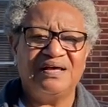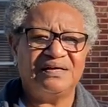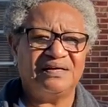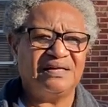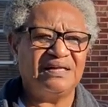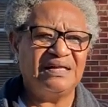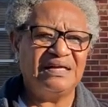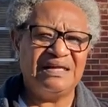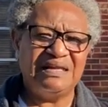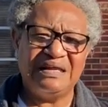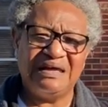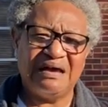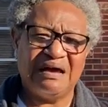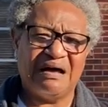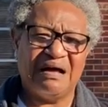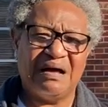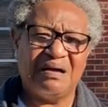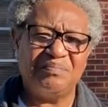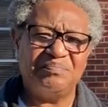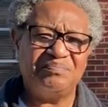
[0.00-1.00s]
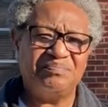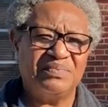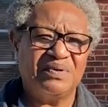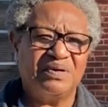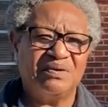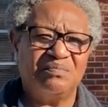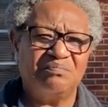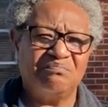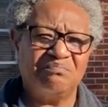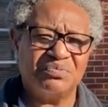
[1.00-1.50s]
Cleaning up,
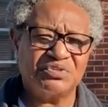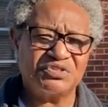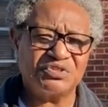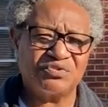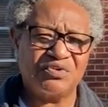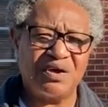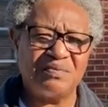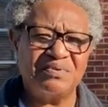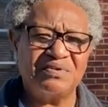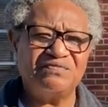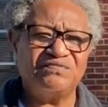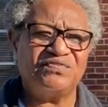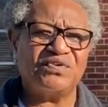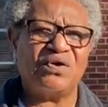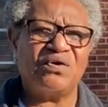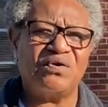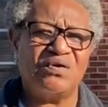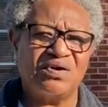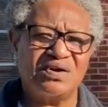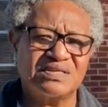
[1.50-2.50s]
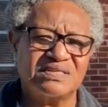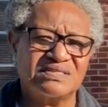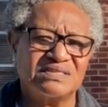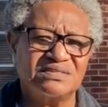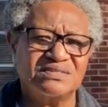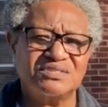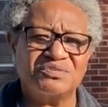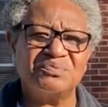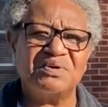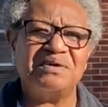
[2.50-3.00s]
scrubbing floors,
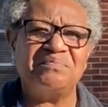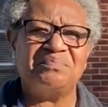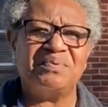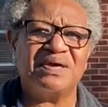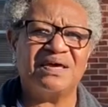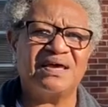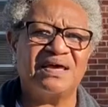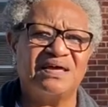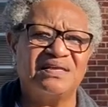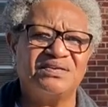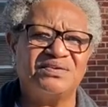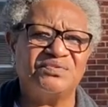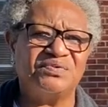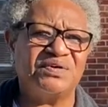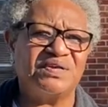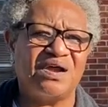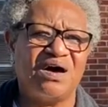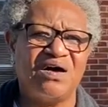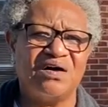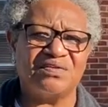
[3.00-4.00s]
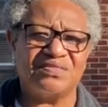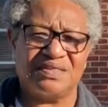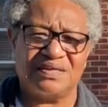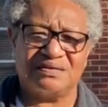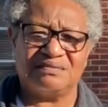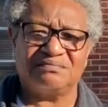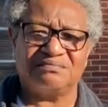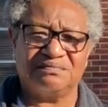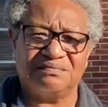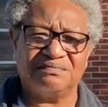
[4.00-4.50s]
sweeping, and doing all
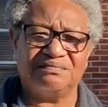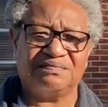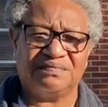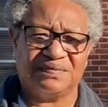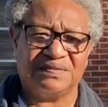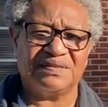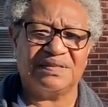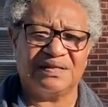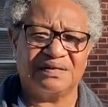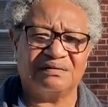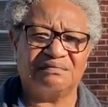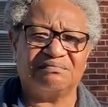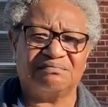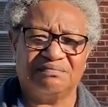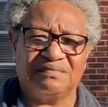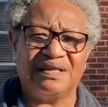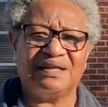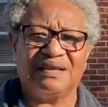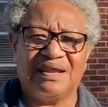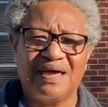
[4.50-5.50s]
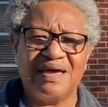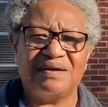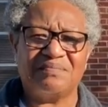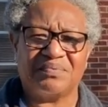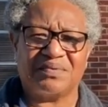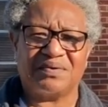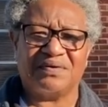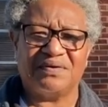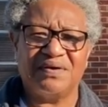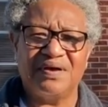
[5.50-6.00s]
the
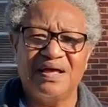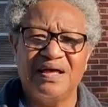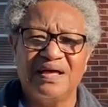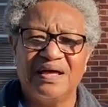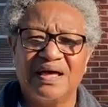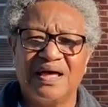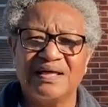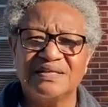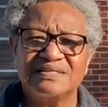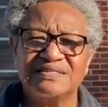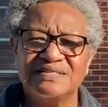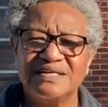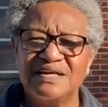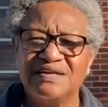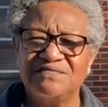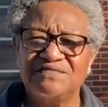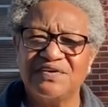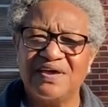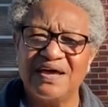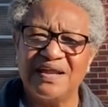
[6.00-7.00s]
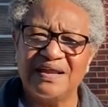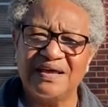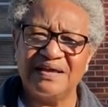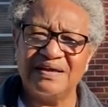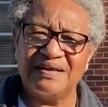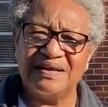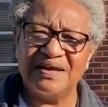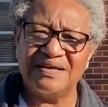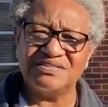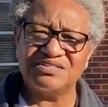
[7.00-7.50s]
labor instead of getting
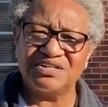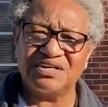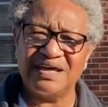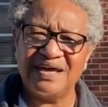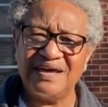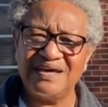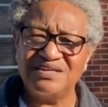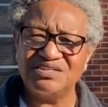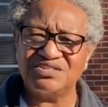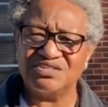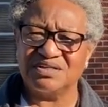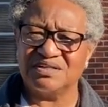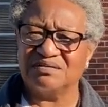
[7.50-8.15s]
an education.